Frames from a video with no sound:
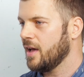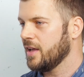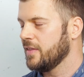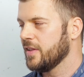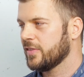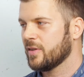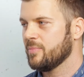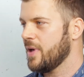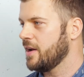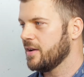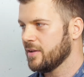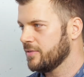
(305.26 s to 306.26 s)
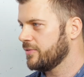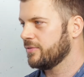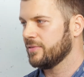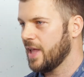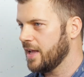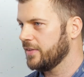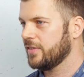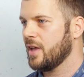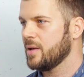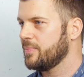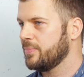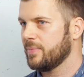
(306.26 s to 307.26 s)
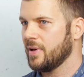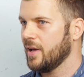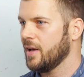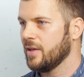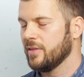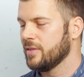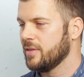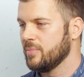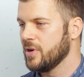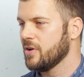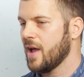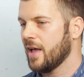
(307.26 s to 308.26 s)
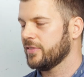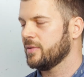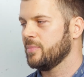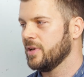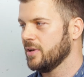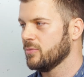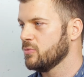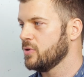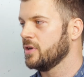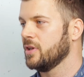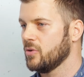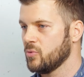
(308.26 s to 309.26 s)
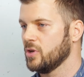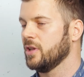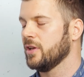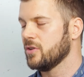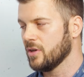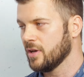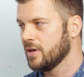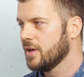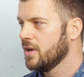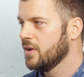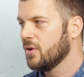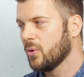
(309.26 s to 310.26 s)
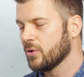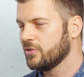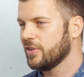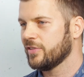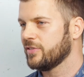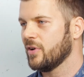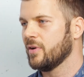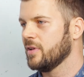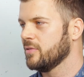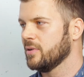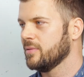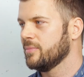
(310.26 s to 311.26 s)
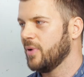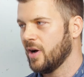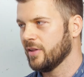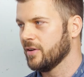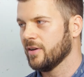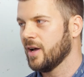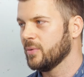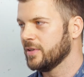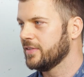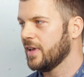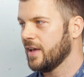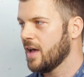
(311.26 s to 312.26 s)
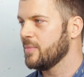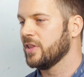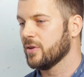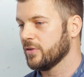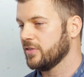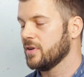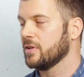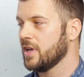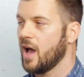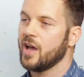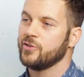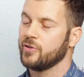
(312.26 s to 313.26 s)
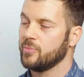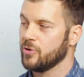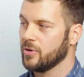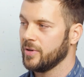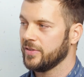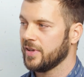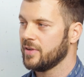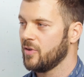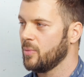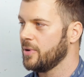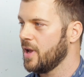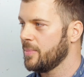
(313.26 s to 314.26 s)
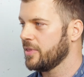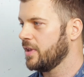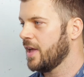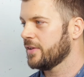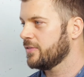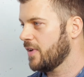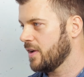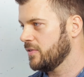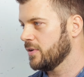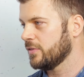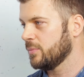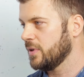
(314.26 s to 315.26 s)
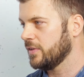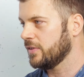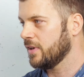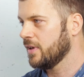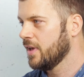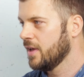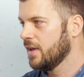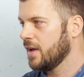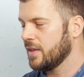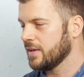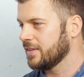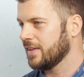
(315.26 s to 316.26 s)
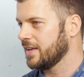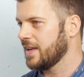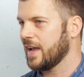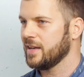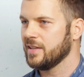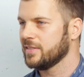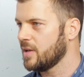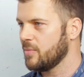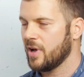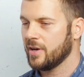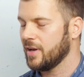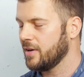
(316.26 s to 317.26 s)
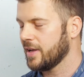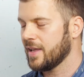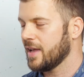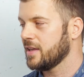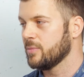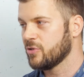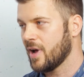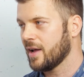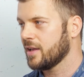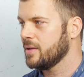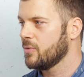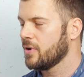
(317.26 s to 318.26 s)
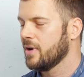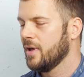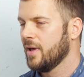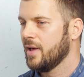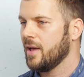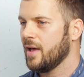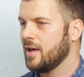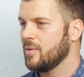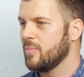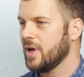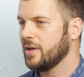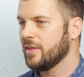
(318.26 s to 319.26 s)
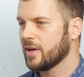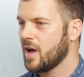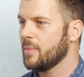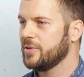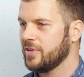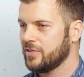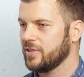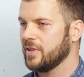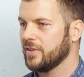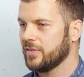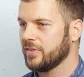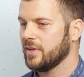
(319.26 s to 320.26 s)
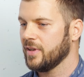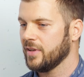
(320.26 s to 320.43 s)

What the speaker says: in this competitive landscape, the beer has to be really, really good, or just don't even bother, I would say. I mean, there's nearly 100 breweries that have opened up in the last 5 years in BC. I think it's like 90 some odd. I can't keep track anymore. But the competition is